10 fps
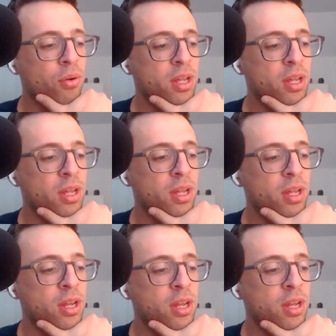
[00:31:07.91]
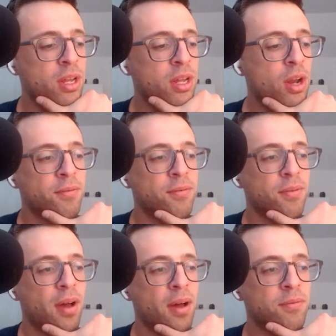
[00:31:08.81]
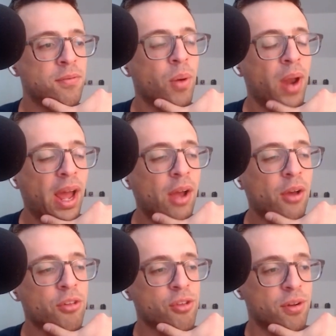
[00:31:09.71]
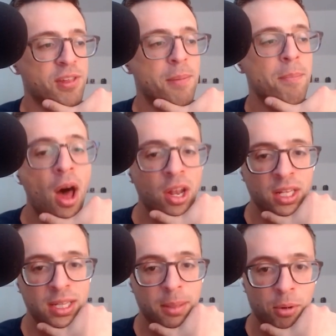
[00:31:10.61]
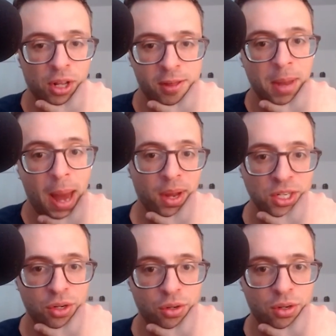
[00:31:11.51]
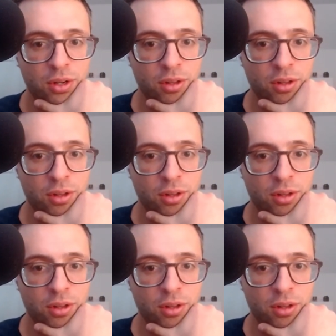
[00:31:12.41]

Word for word: you know, this problem of of of what I call sort of symbolic liberalism and operational